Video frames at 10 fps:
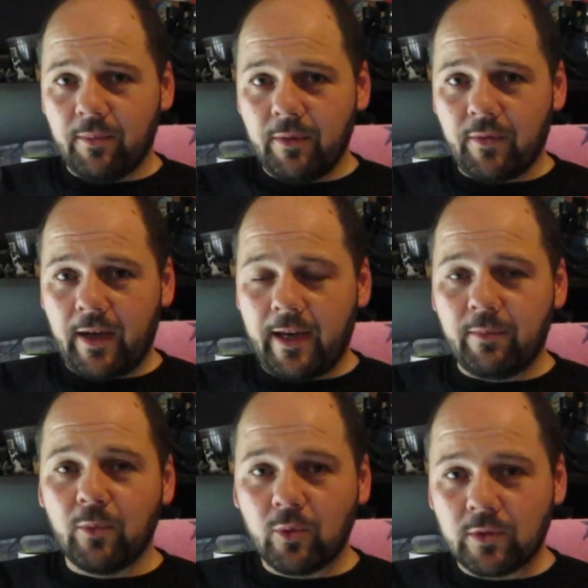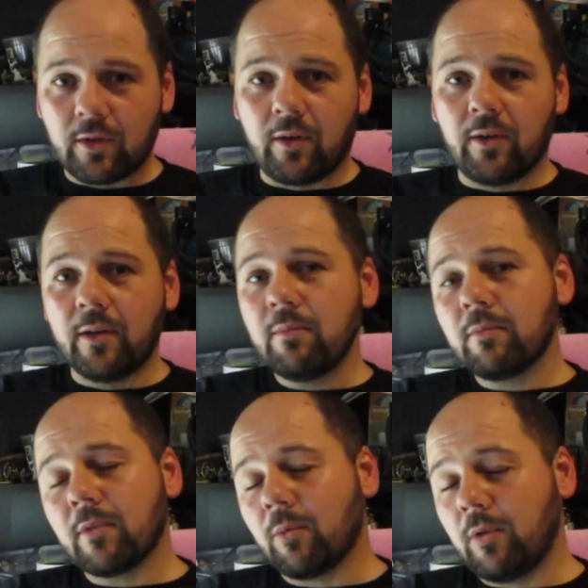if I had more time,
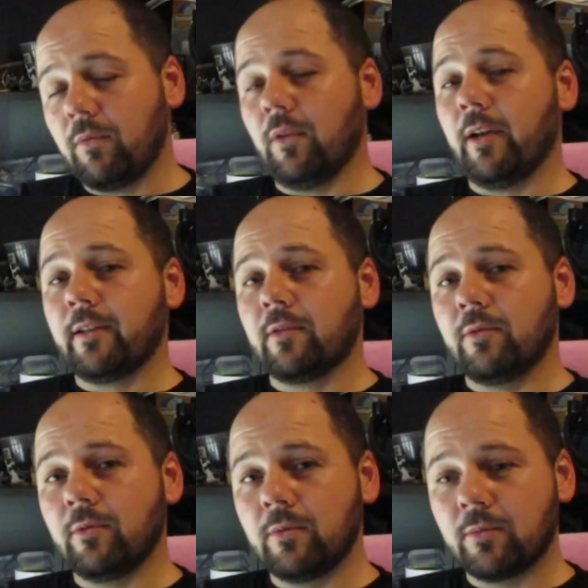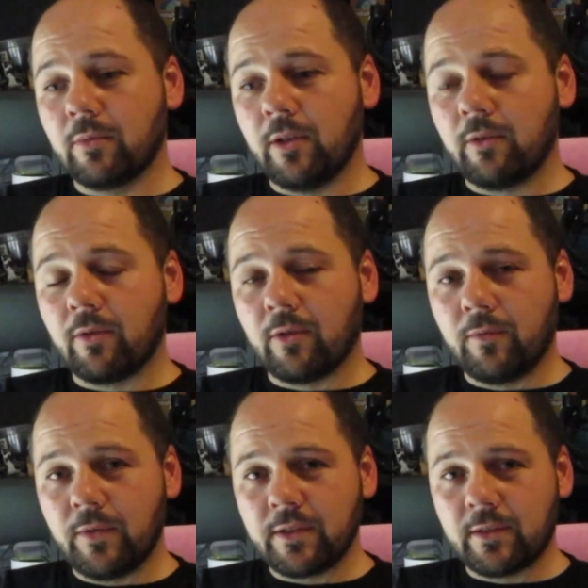I would have liked to, go
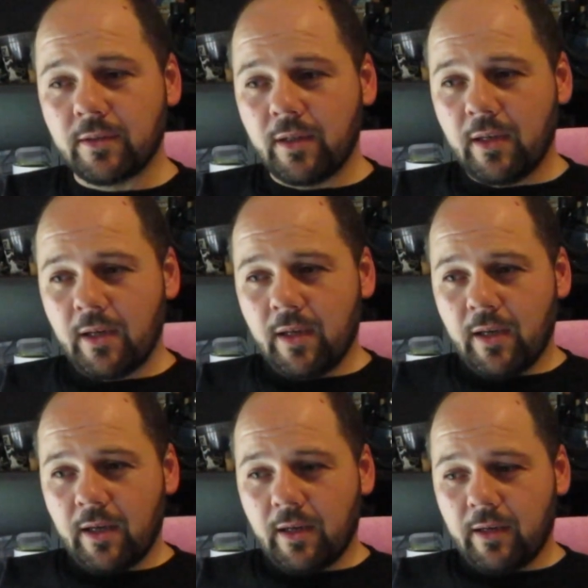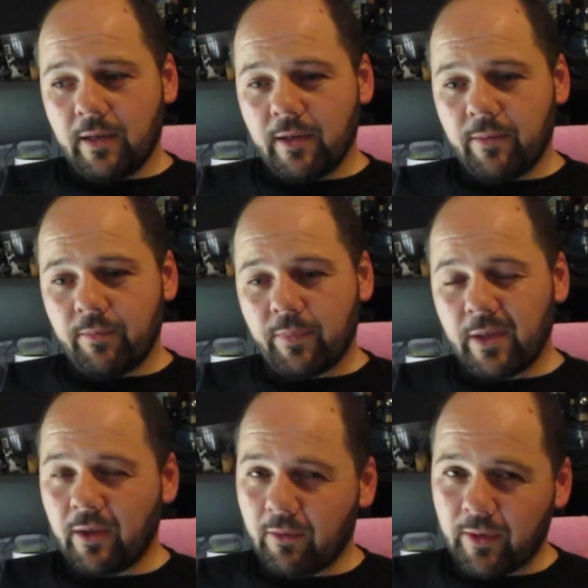and visit.
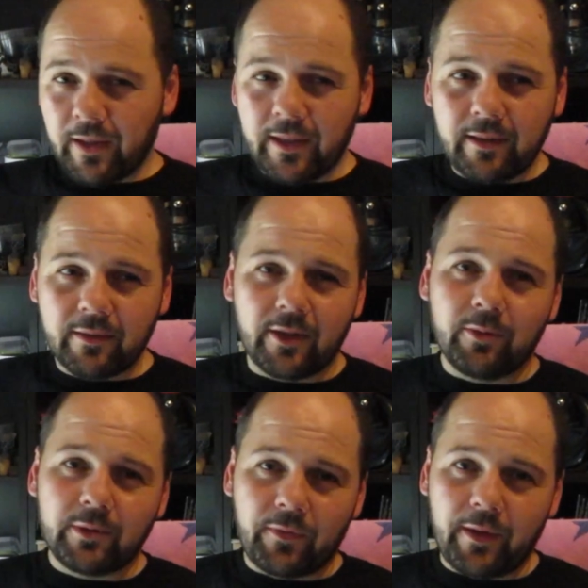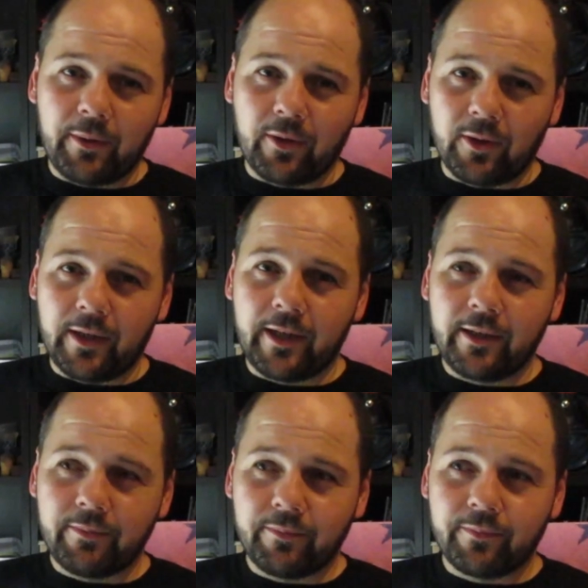But I really, it was a family holiday,